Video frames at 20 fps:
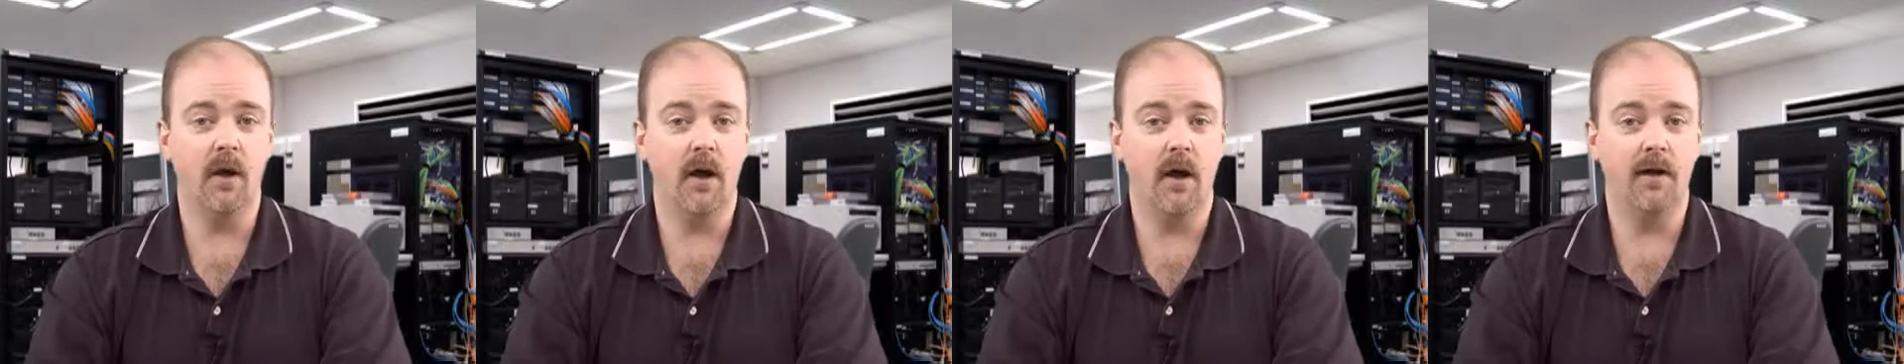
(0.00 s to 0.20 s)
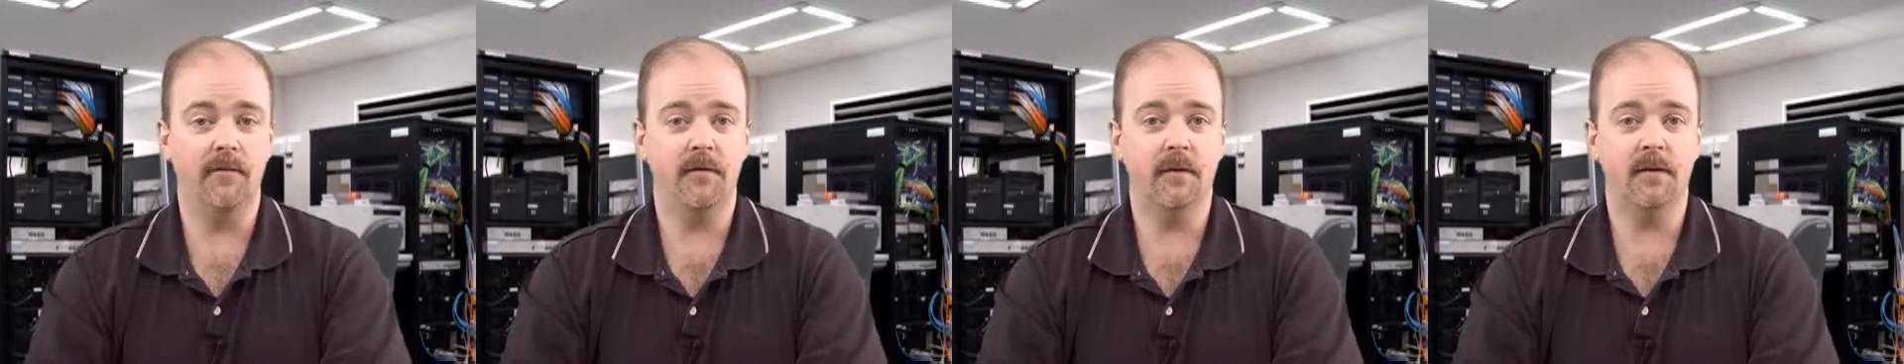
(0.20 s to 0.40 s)

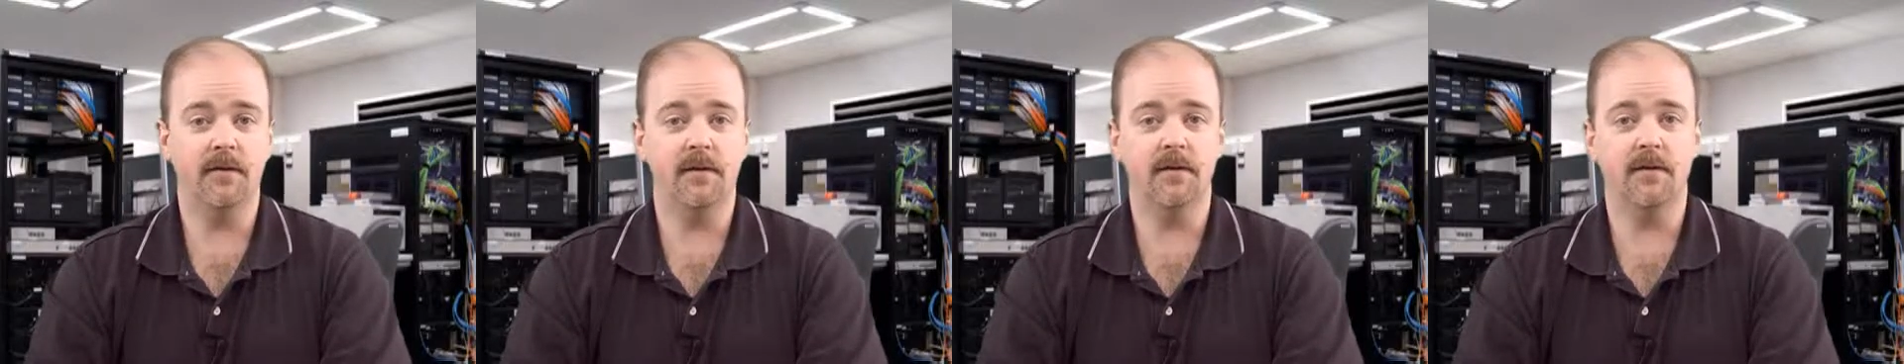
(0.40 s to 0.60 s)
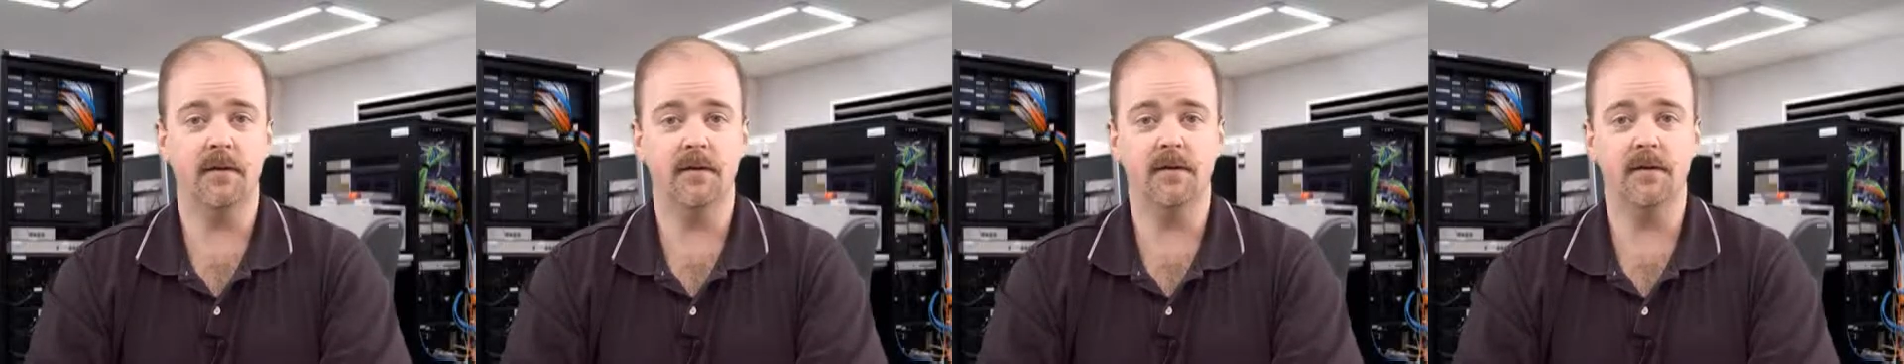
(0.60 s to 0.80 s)

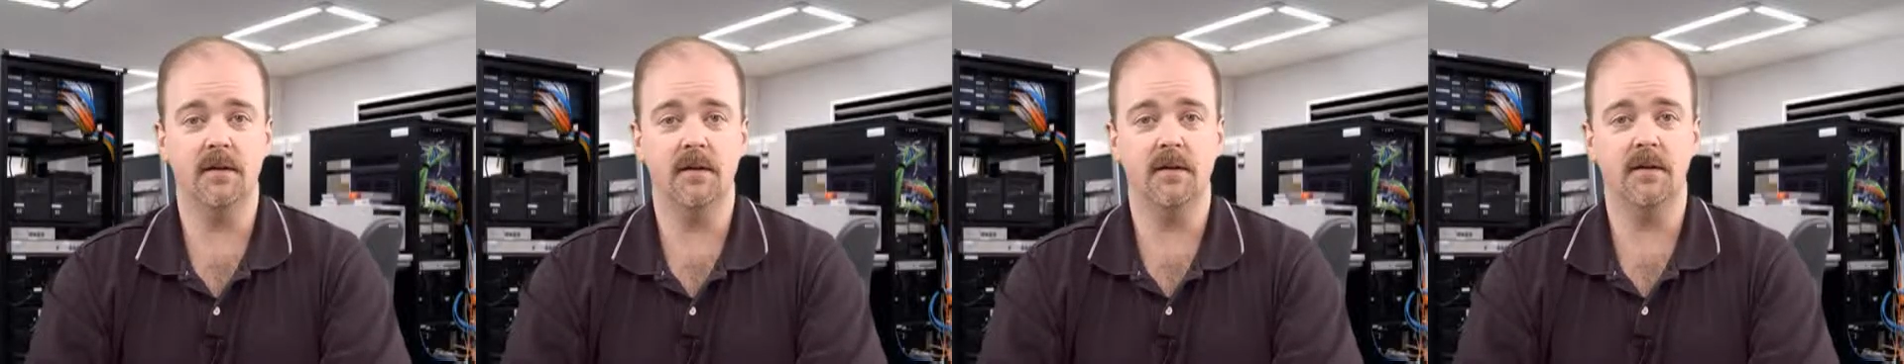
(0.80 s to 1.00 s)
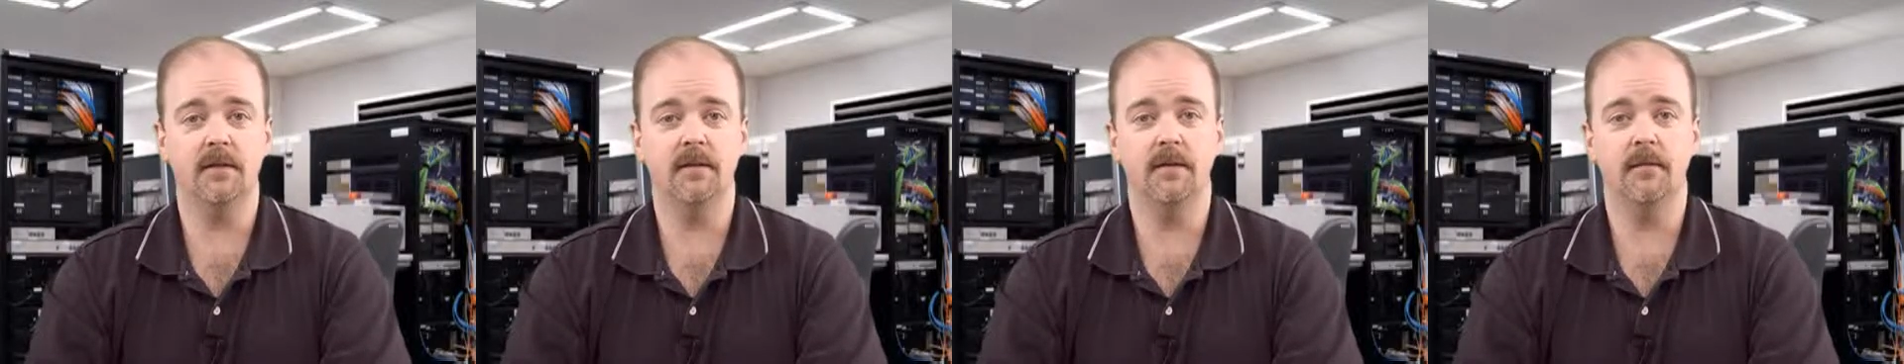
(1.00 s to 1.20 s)
hotfixes as it
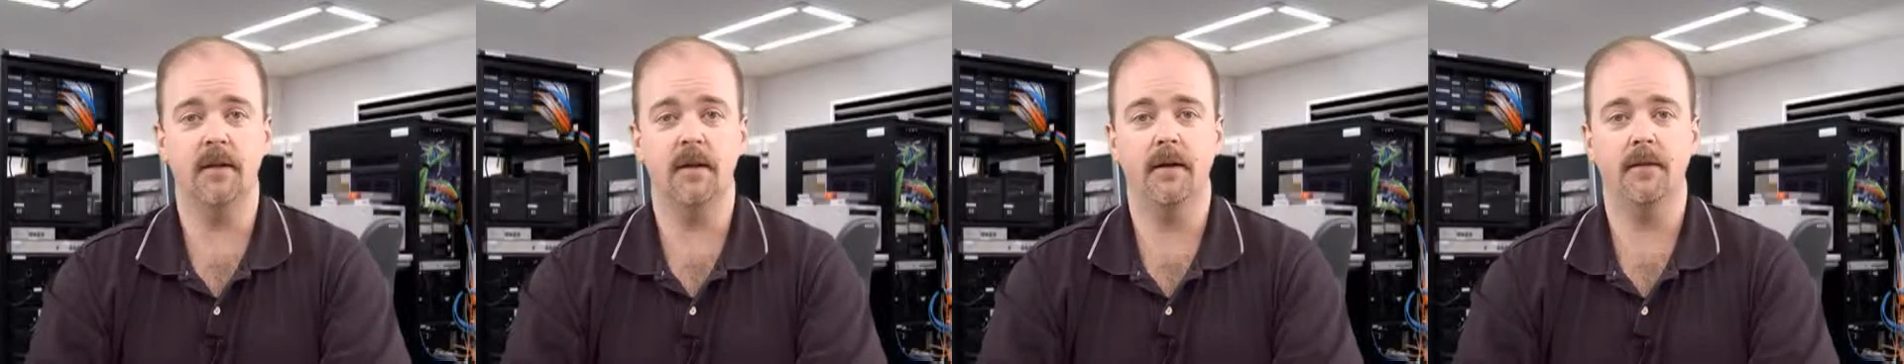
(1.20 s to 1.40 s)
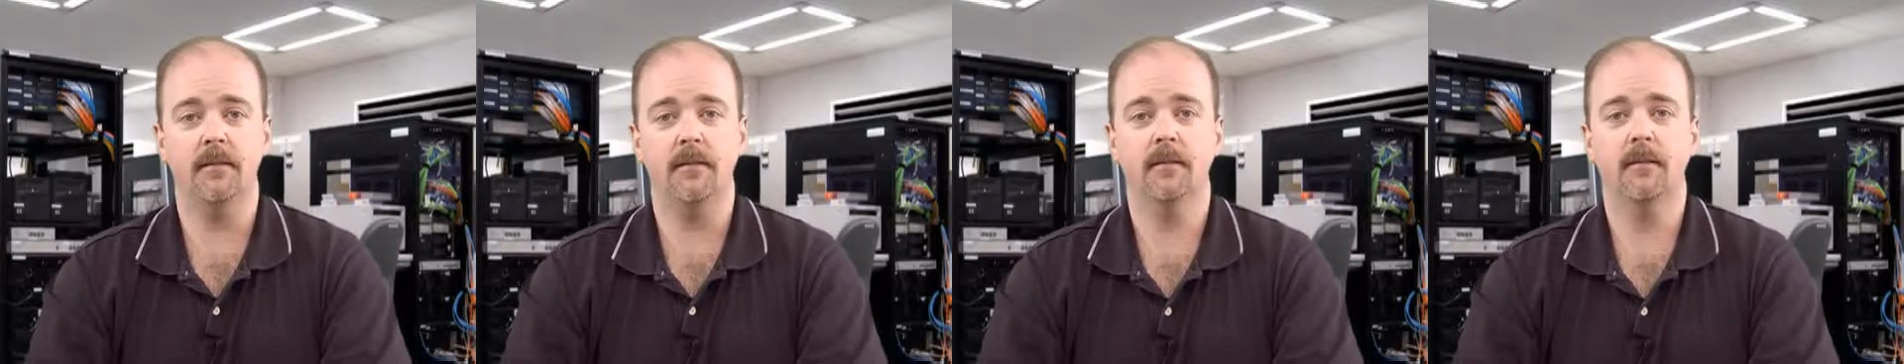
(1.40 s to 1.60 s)
needs to
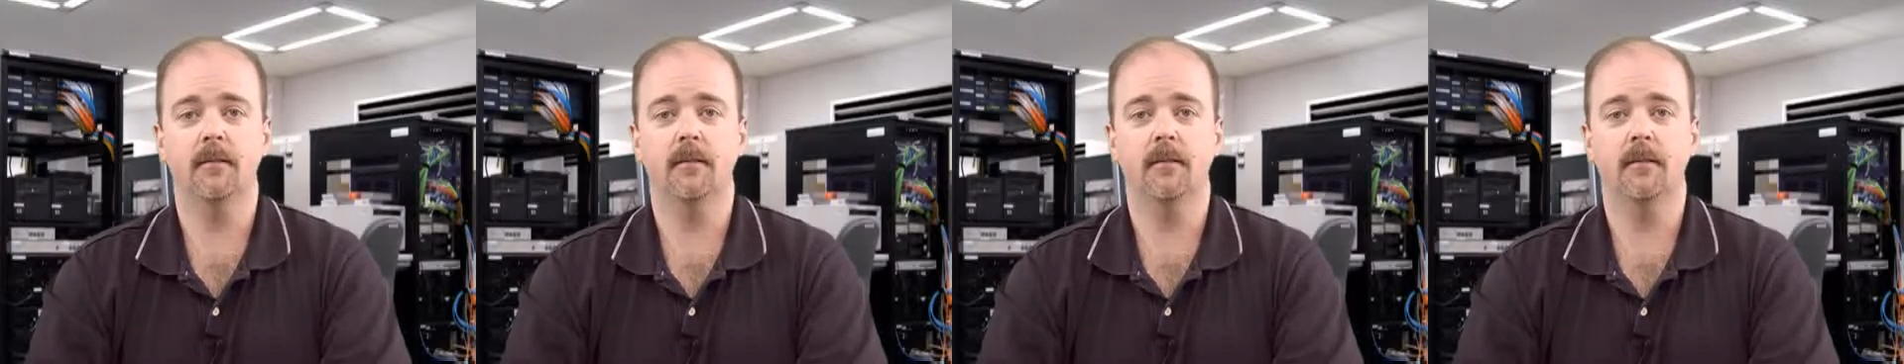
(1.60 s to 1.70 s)
be.